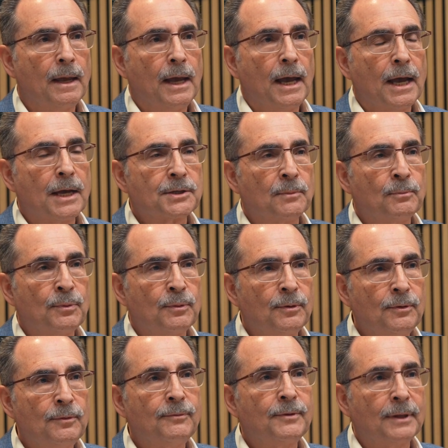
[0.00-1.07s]
has
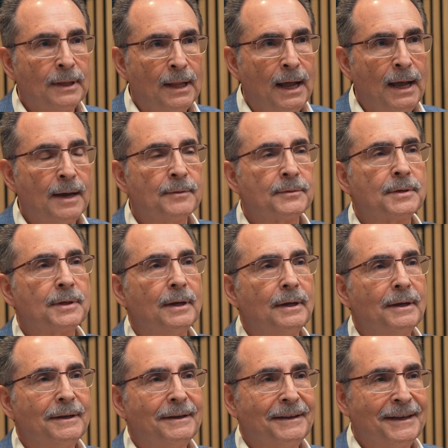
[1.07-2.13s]
improved lives
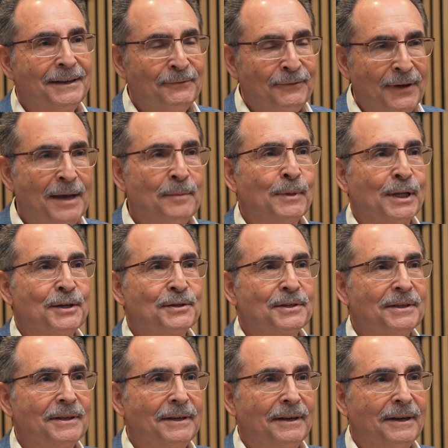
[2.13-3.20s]
in
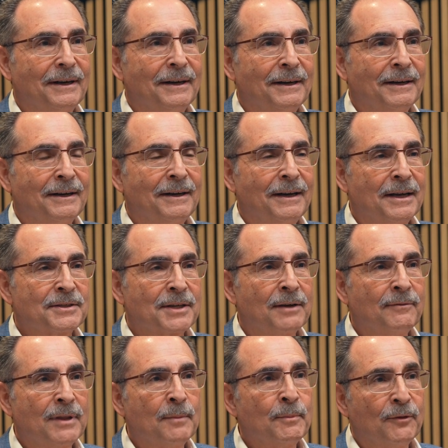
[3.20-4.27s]
families, has
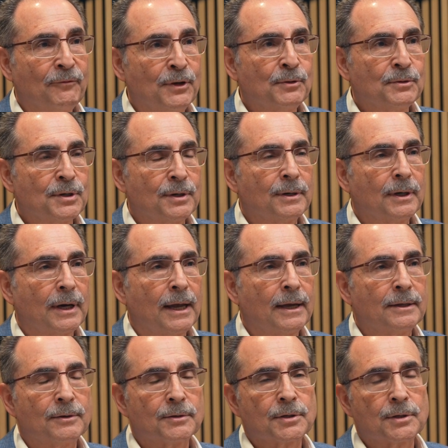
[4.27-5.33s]
given them a future.
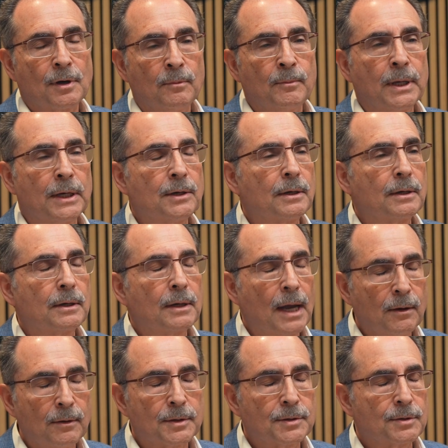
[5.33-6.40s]
And there's so many,
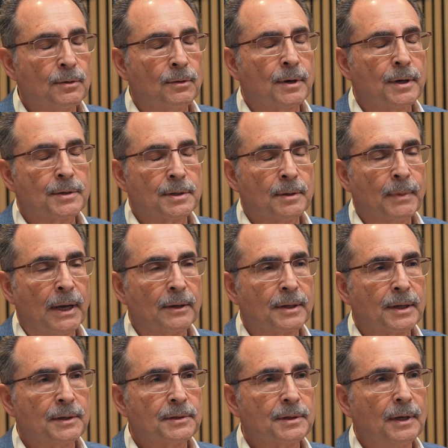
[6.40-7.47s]
countless stories about
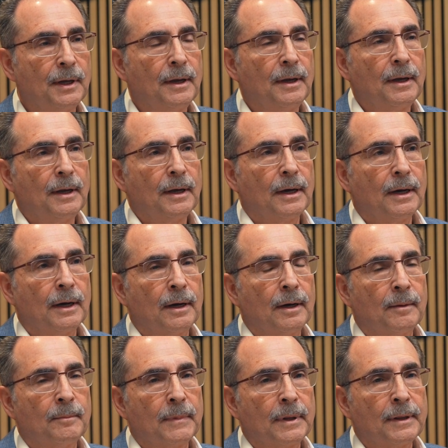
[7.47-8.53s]
this,
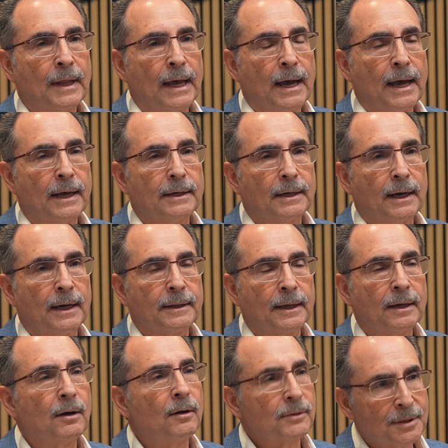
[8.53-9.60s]
that I
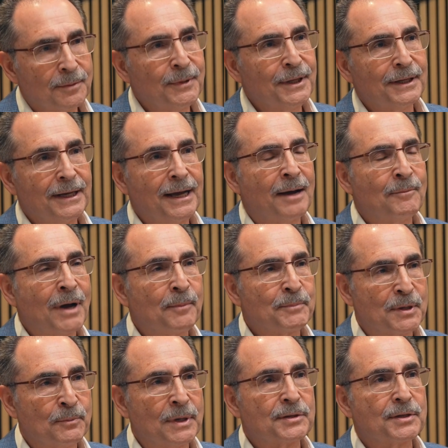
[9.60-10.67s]
think ultimately I'm
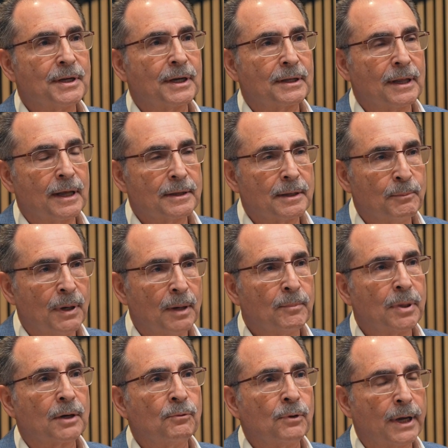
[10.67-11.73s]
optimistic that the
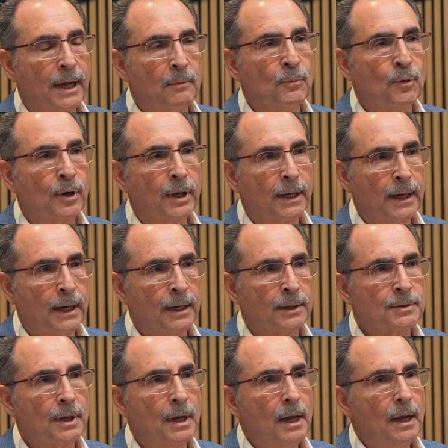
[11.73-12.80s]
public will get more
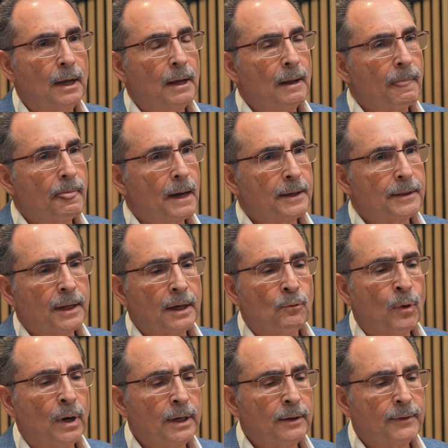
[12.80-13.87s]
engaged. I think
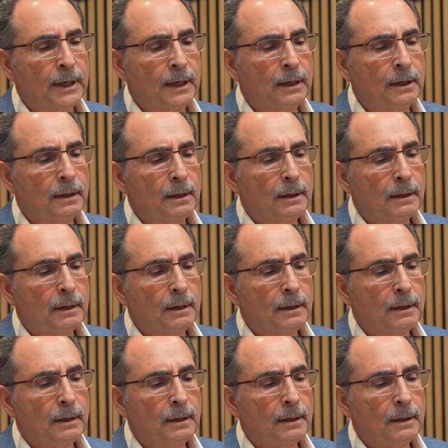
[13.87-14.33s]
one of the